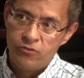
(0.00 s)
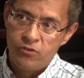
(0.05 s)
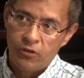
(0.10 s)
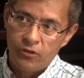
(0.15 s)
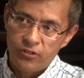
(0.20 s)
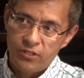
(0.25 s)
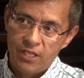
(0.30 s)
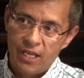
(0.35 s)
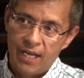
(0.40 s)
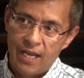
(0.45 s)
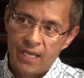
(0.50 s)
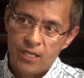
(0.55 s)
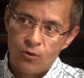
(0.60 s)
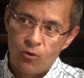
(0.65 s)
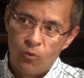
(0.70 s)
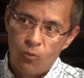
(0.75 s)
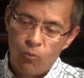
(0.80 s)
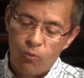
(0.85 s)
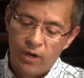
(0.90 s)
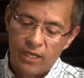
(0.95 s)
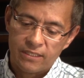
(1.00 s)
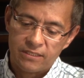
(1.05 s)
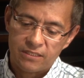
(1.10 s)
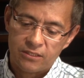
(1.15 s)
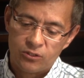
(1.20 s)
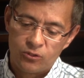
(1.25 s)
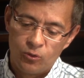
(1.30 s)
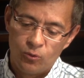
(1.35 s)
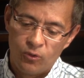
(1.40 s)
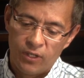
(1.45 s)
Not that I don't
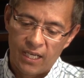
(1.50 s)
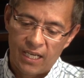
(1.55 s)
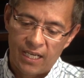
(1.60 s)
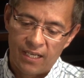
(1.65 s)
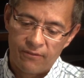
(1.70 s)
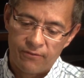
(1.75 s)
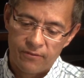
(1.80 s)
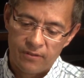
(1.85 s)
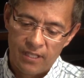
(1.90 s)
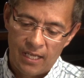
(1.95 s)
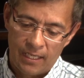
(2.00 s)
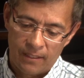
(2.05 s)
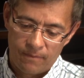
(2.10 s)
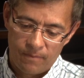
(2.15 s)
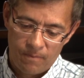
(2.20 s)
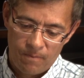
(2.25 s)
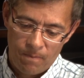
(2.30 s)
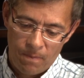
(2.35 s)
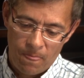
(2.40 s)
want to have that